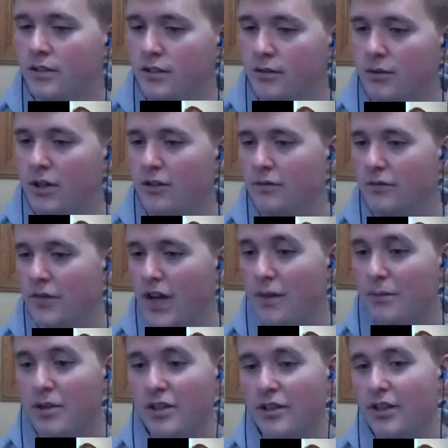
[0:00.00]
Well, I'm
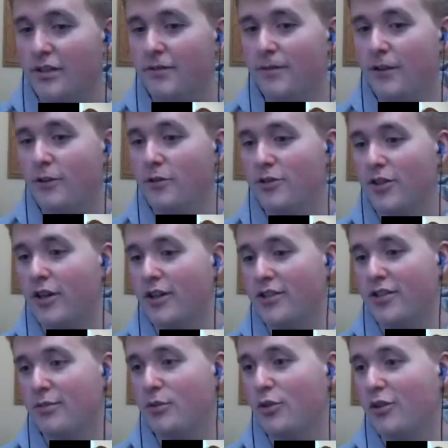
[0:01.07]
going to let Flo talk
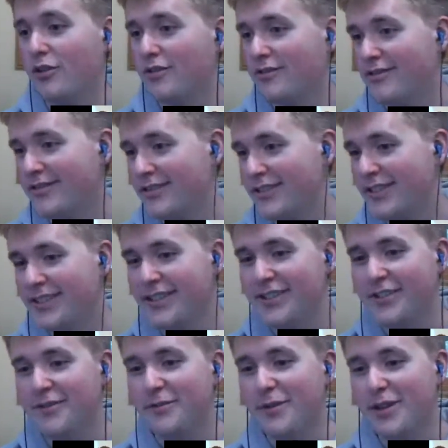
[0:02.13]
some more,
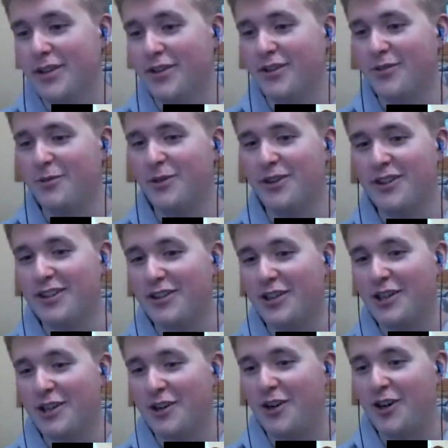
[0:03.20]
because we're going to
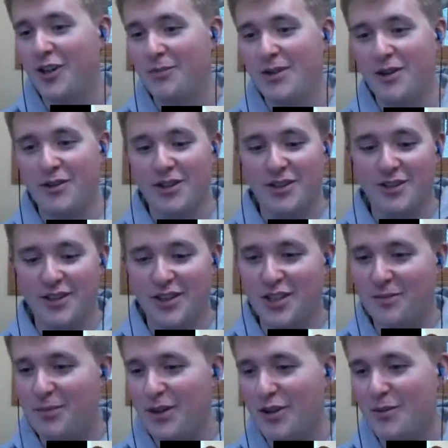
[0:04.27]
talk all about his
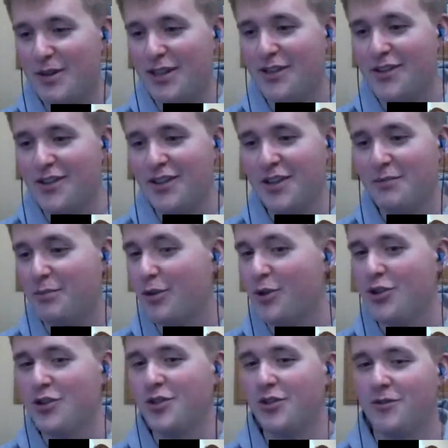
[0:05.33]
experiments in
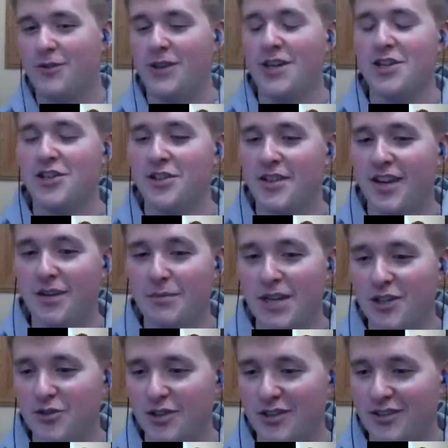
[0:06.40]
push notifications on
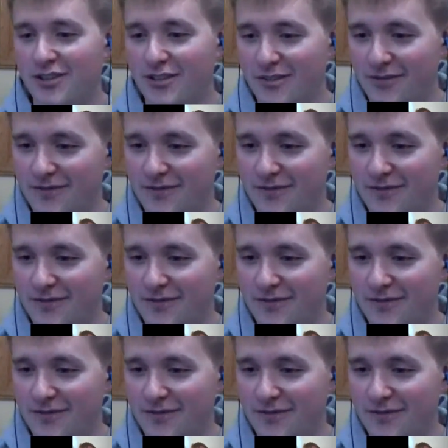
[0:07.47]
Matrix.